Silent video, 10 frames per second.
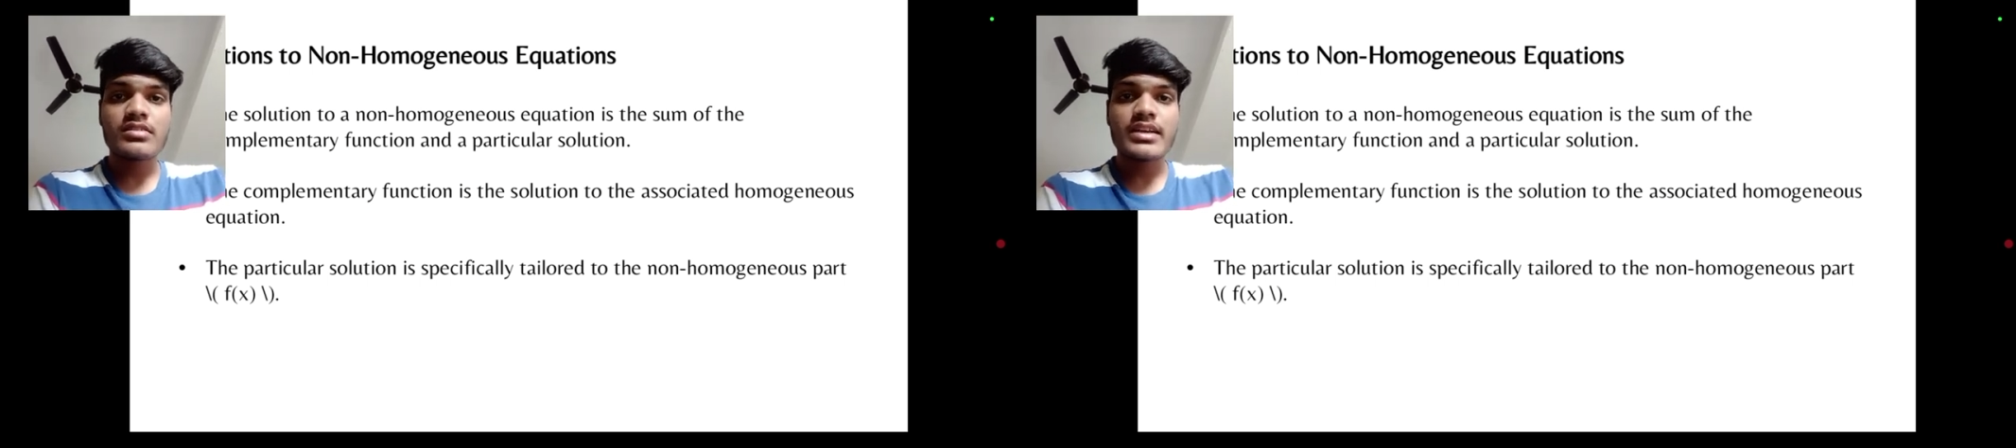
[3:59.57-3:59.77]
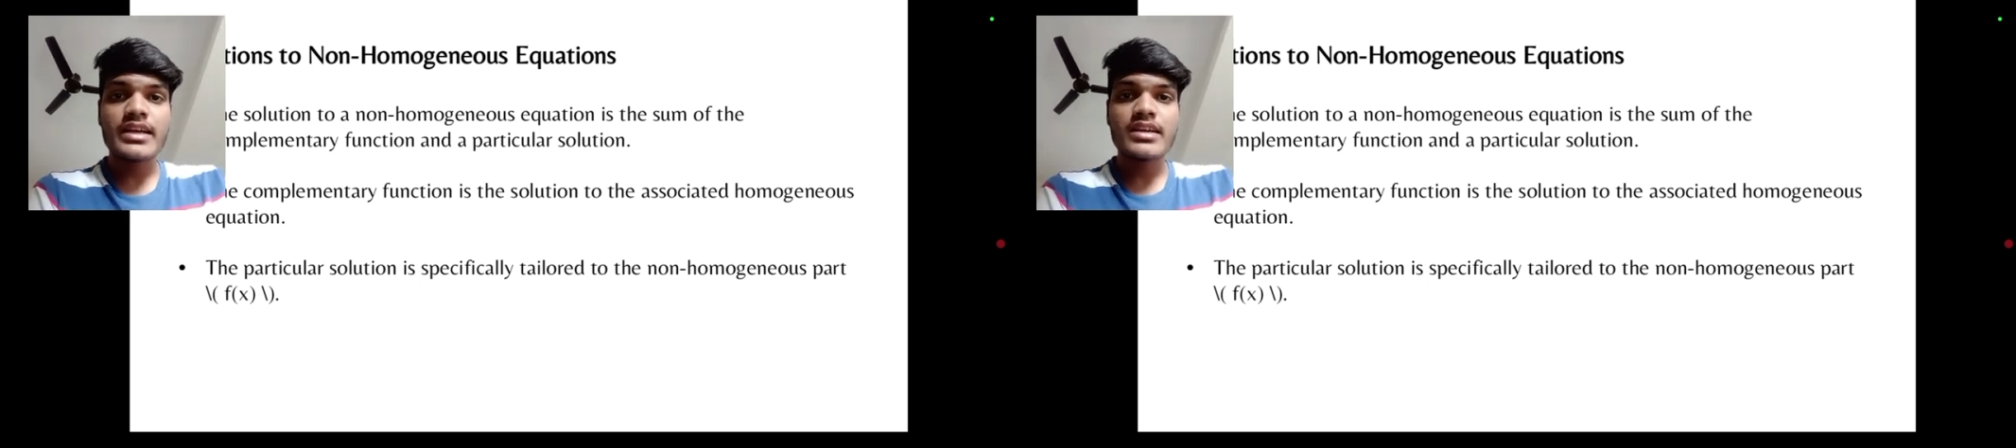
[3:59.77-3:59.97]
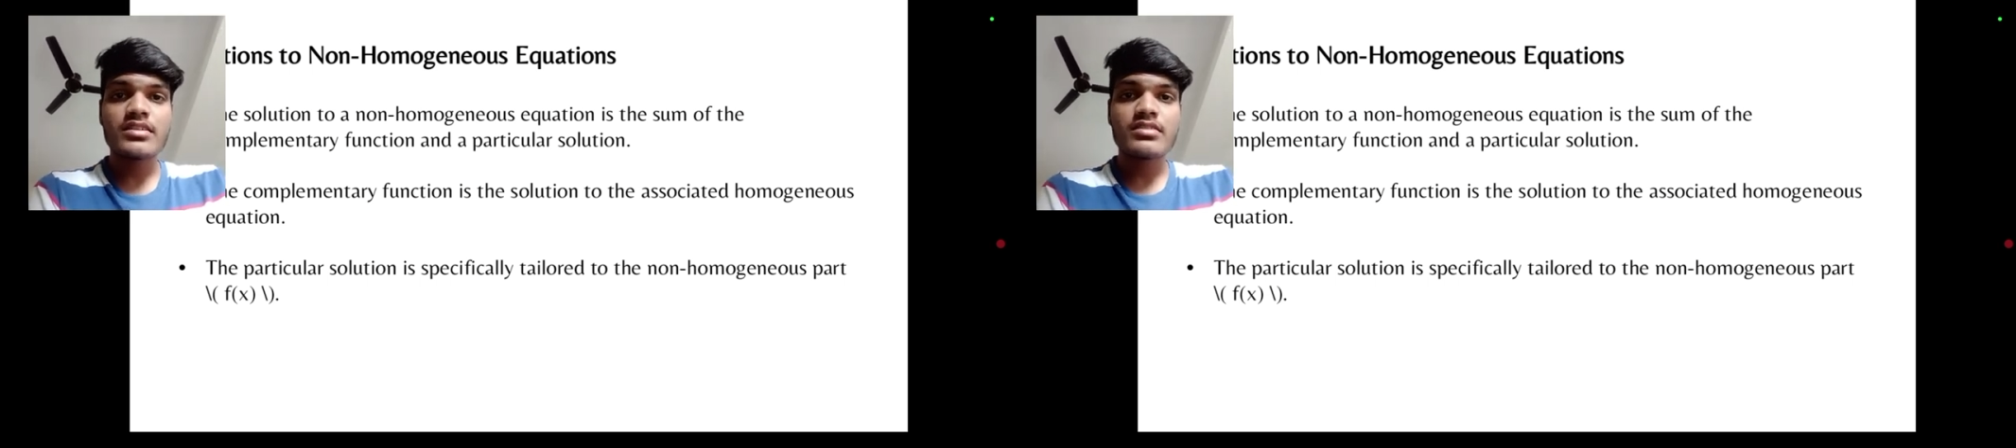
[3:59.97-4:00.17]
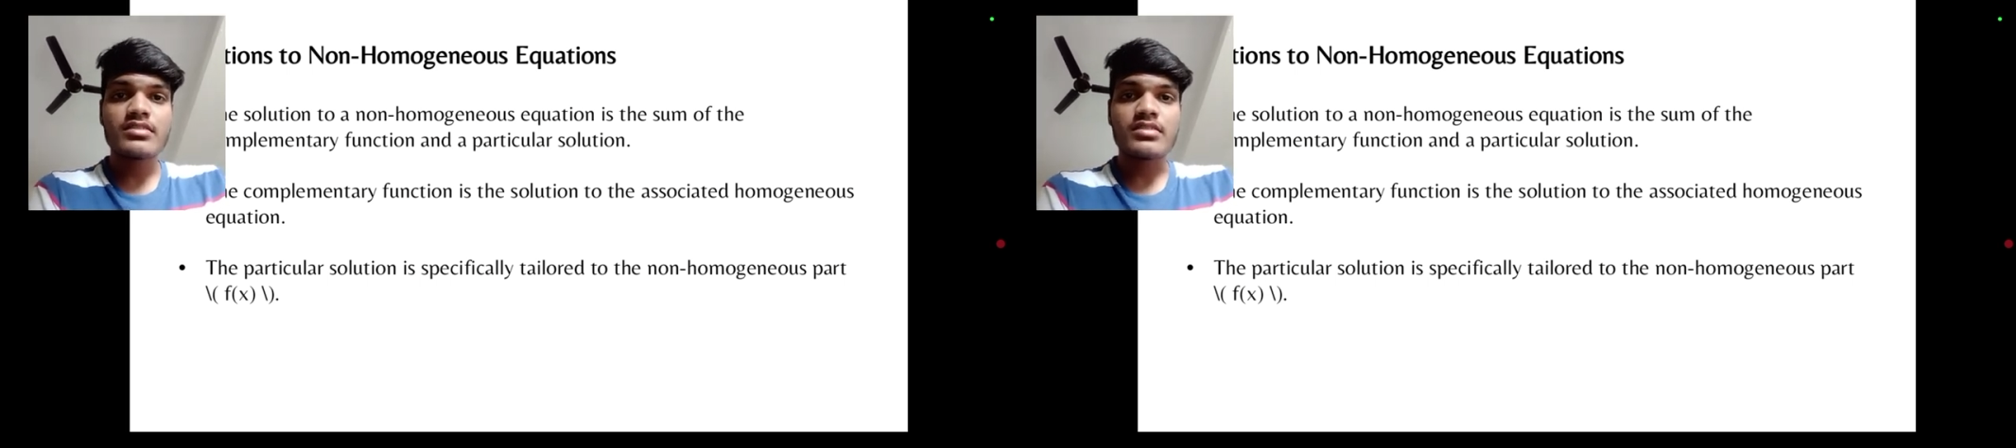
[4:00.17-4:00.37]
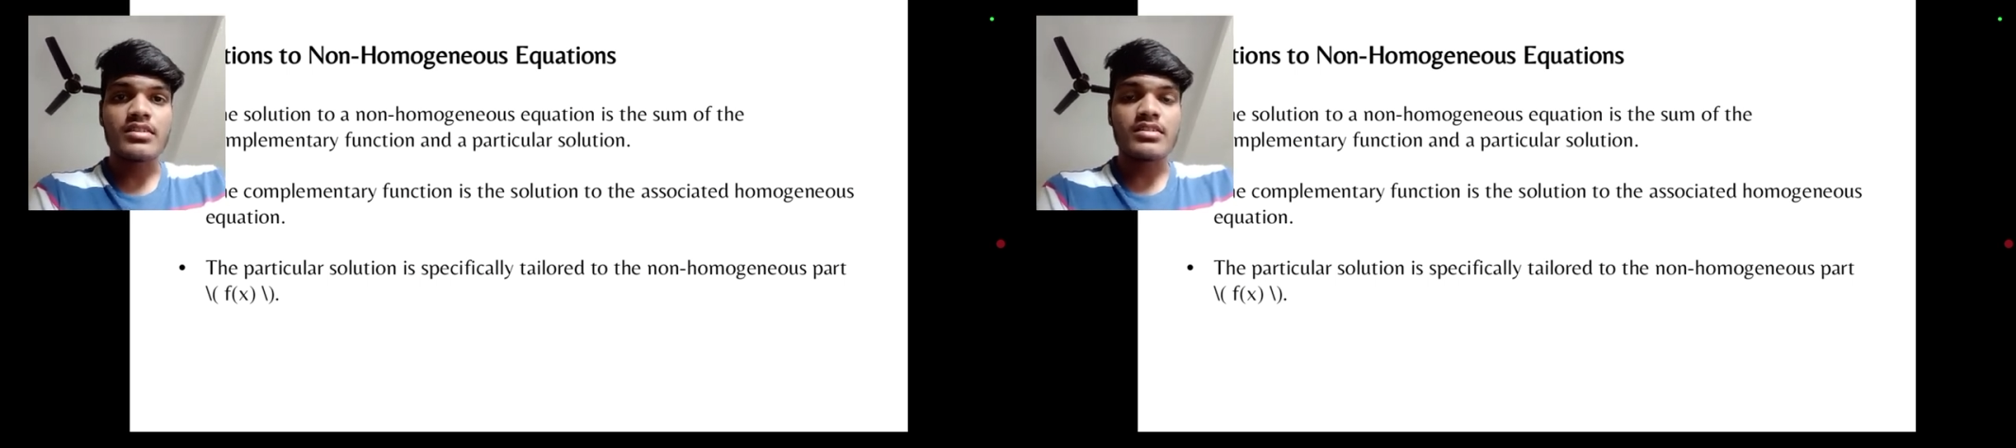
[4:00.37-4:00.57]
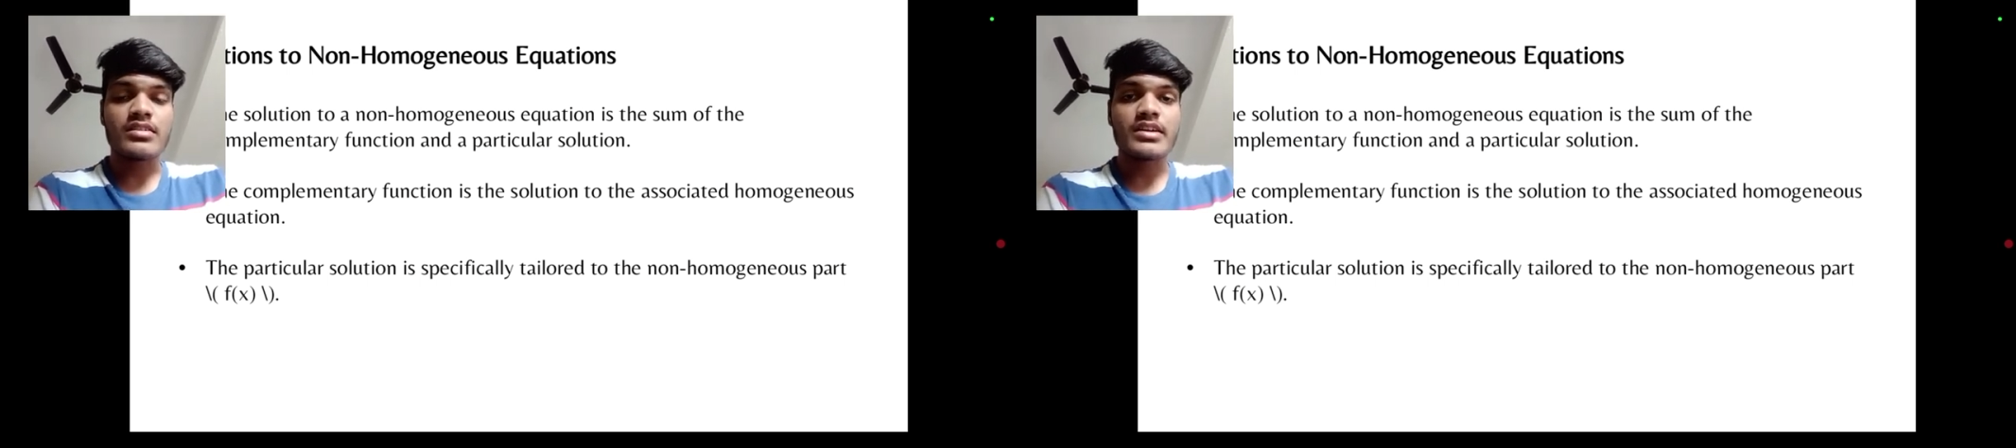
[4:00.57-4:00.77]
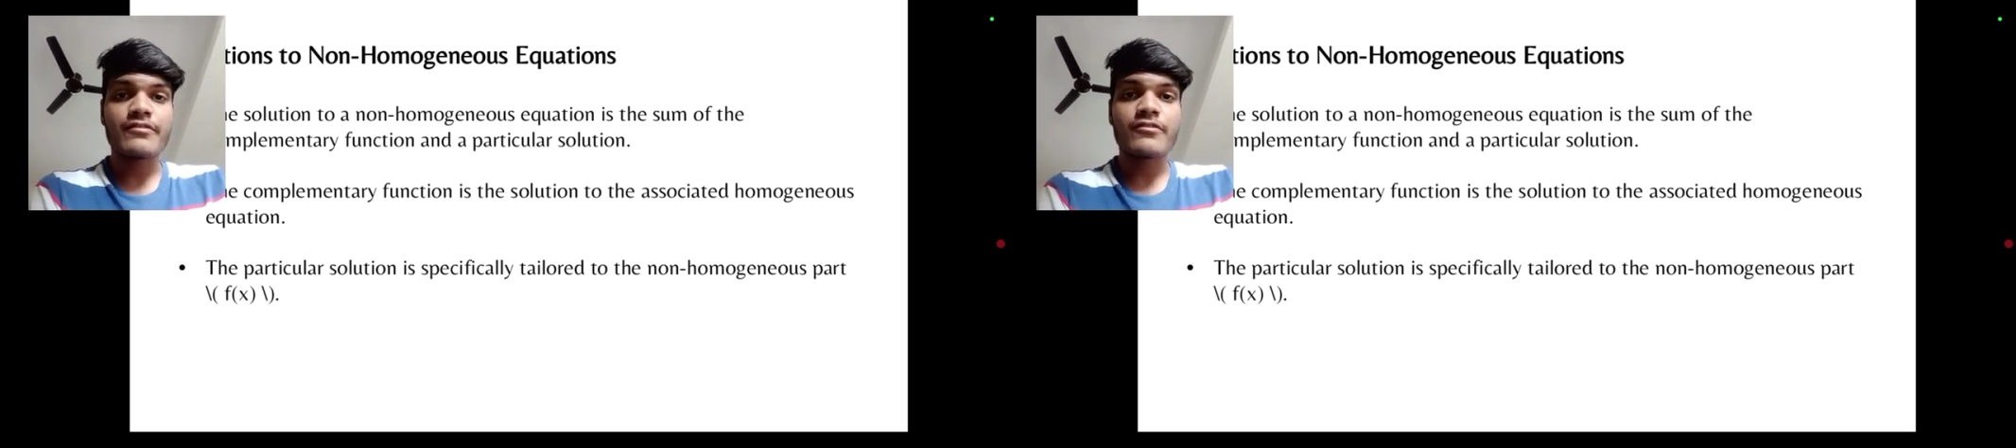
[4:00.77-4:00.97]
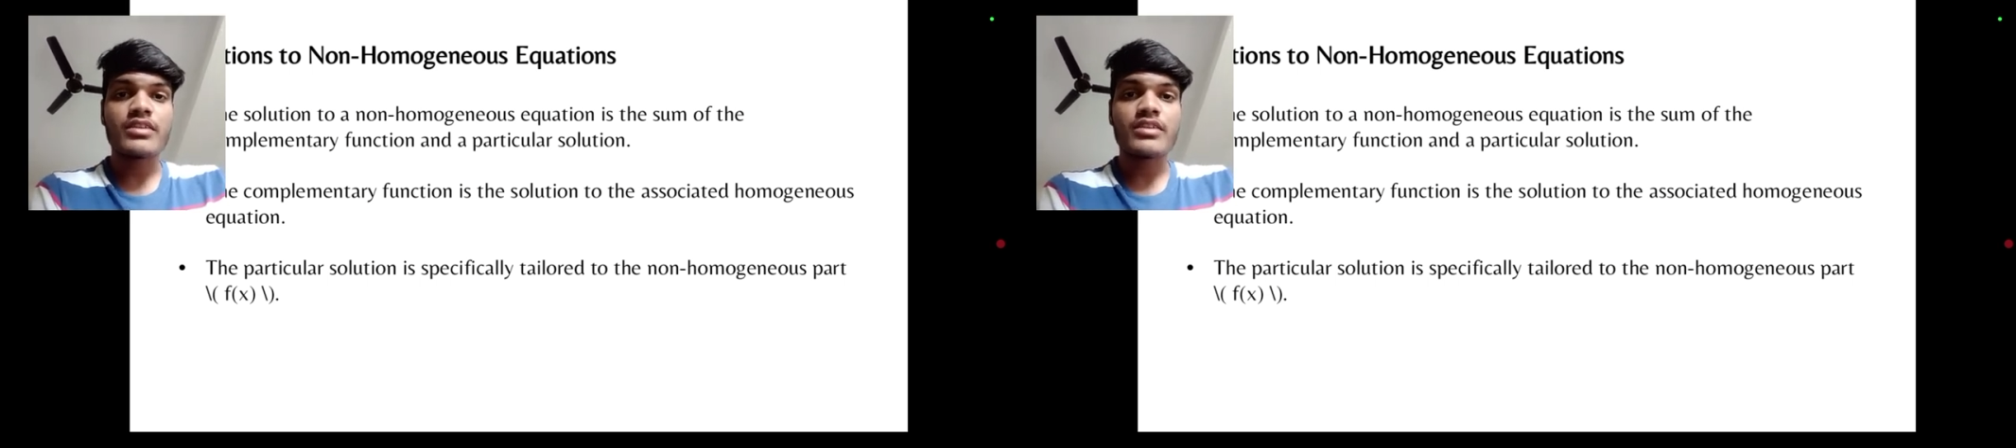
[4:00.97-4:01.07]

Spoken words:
like f